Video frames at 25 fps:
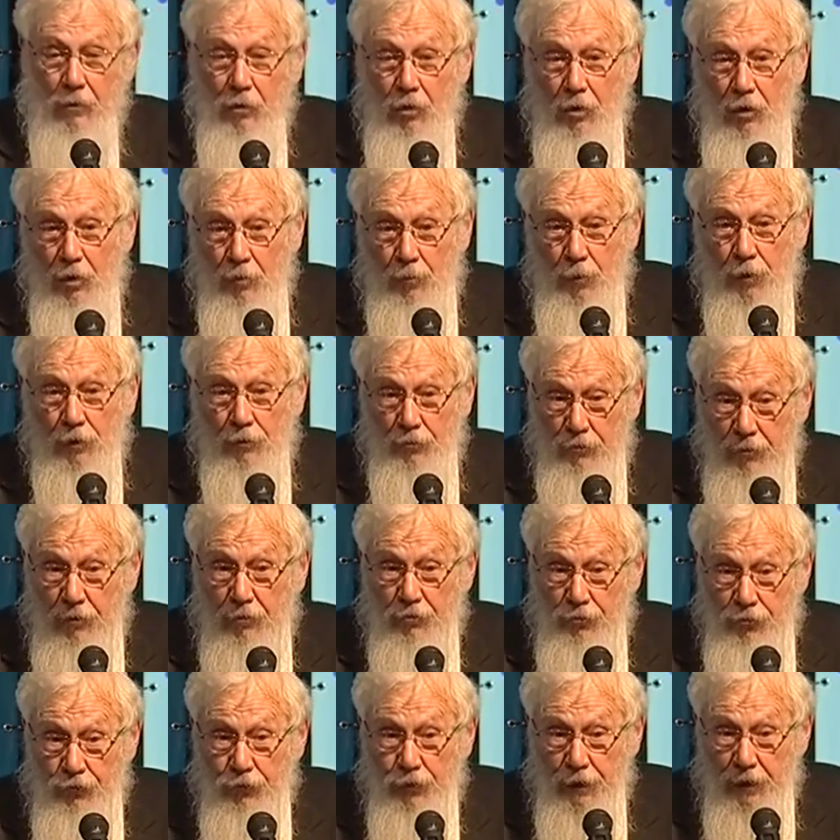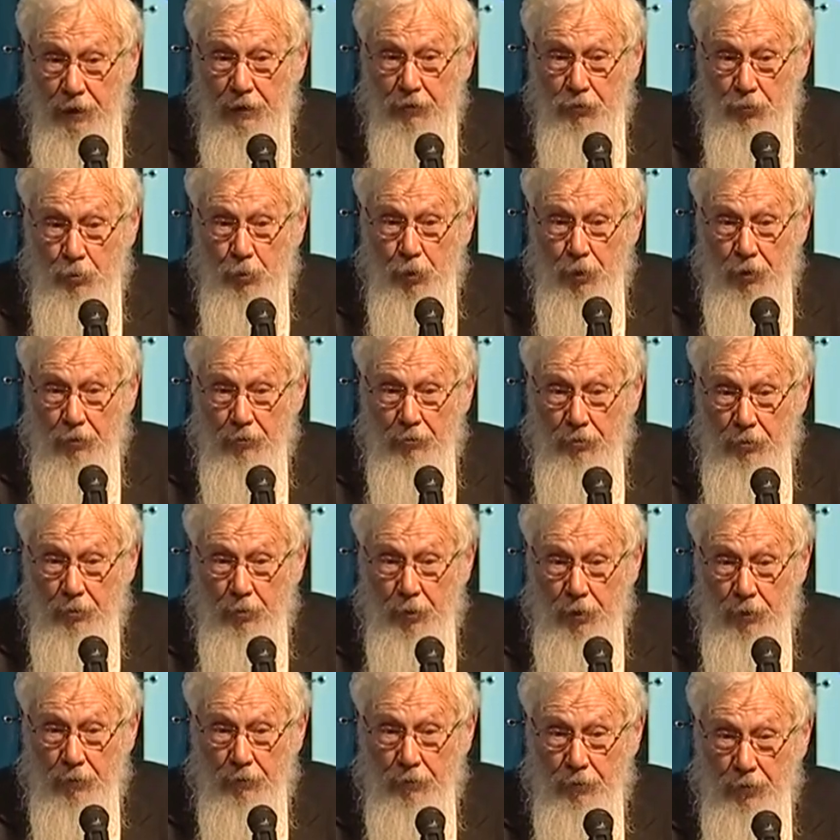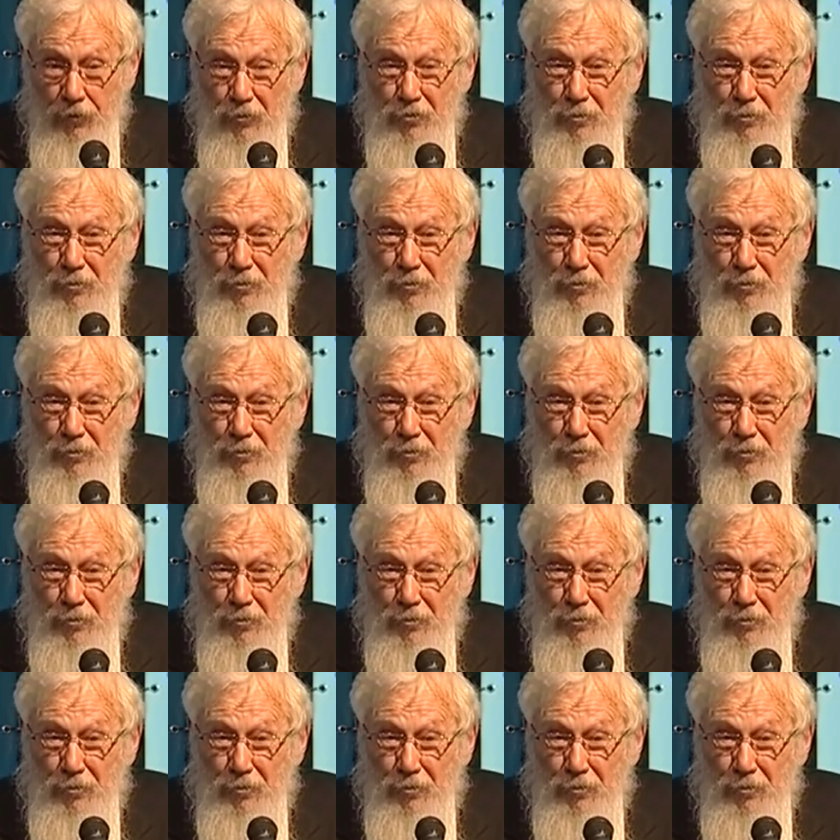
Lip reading: and commerce as free as possible.